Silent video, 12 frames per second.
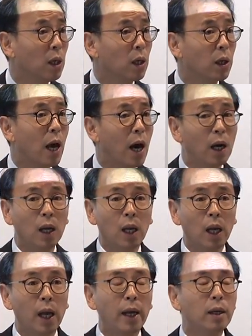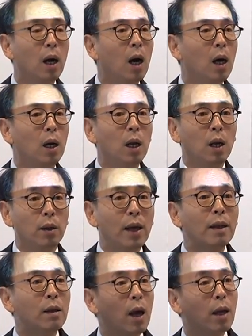Yeah. And
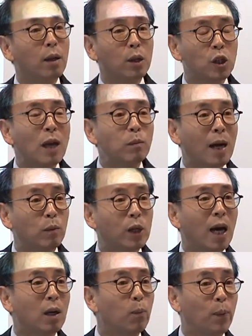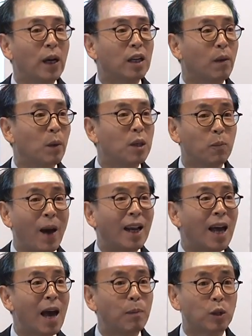then at the same time, China picked up these bad
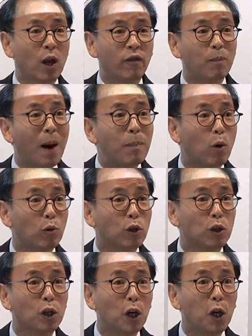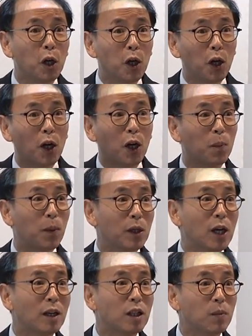habits of bubbles. And
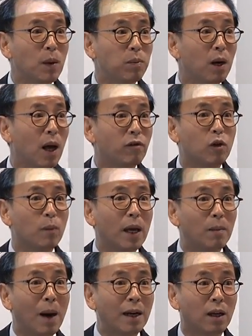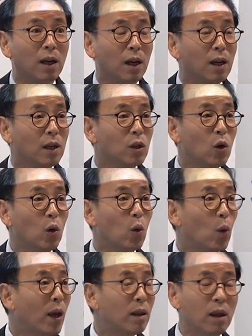Chinese people love to make money. So
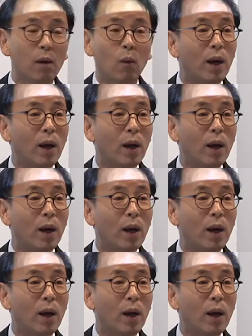when